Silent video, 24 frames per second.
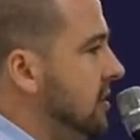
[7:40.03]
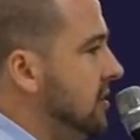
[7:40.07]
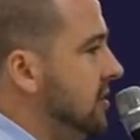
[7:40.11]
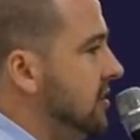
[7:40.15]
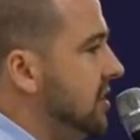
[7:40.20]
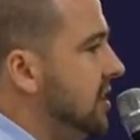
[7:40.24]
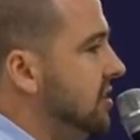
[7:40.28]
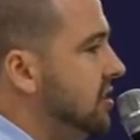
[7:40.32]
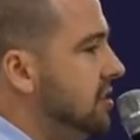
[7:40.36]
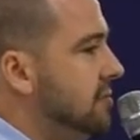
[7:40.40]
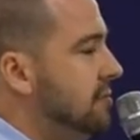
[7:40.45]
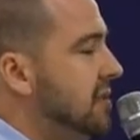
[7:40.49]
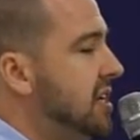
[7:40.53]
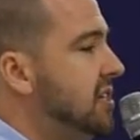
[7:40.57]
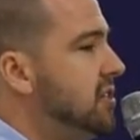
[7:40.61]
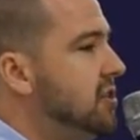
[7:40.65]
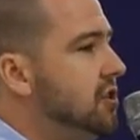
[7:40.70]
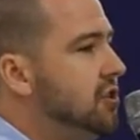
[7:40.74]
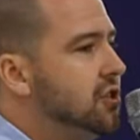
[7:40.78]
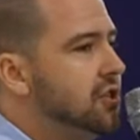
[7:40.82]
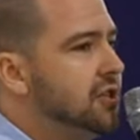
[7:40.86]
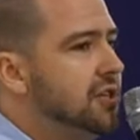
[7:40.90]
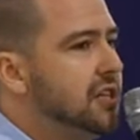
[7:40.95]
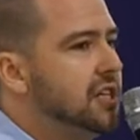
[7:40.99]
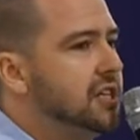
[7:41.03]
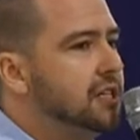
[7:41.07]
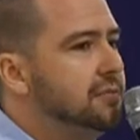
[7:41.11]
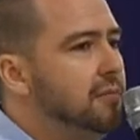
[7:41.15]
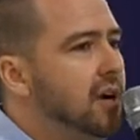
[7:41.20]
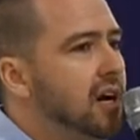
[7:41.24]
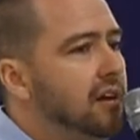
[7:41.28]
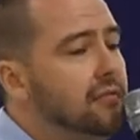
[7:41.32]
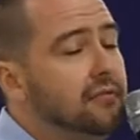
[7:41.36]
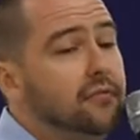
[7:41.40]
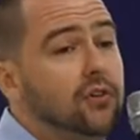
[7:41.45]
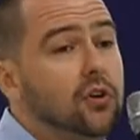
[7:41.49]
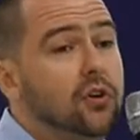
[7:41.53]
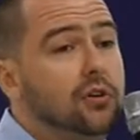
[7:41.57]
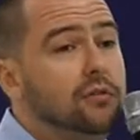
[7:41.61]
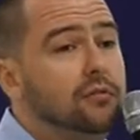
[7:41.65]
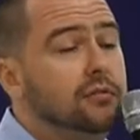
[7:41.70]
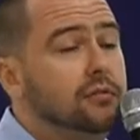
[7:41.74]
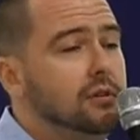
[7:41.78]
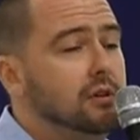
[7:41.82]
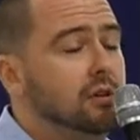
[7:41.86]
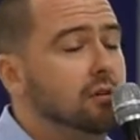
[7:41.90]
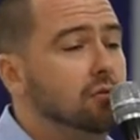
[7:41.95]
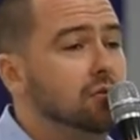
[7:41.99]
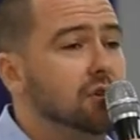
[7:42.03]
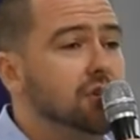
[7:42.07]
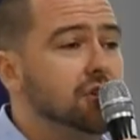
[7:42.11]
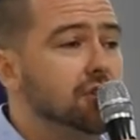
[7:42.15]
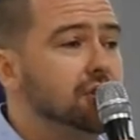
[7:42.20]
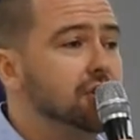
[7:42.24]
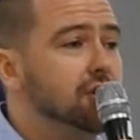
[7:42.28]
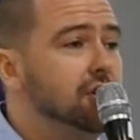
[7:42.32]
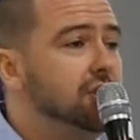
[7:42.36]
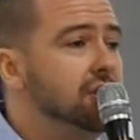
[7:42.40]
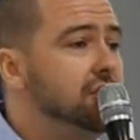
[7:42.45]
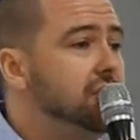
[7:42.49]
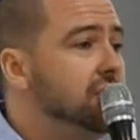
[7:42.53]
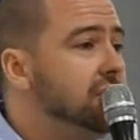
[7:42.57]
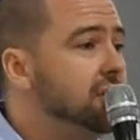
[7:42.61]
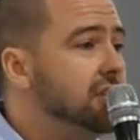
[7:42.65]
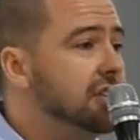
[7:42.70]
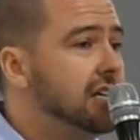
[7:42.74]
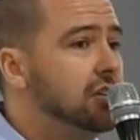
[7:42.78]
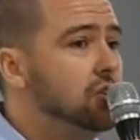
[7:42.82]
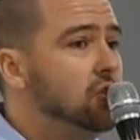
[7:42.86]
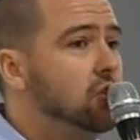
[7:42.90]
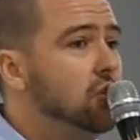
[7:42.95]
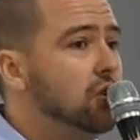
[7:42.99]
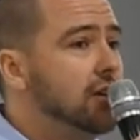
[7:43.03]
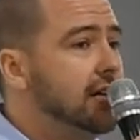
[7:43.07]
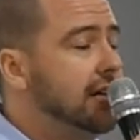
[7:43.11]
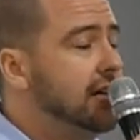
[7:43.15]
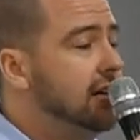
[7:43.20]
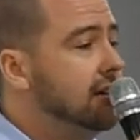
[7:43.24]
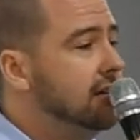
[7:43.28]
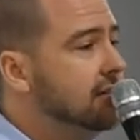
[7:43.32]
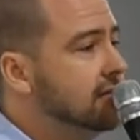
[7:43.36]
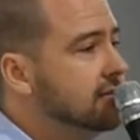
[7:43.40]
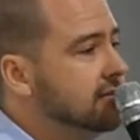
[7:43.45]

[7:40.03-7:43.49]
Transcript: Sends a message to their smartphone, which turns into their door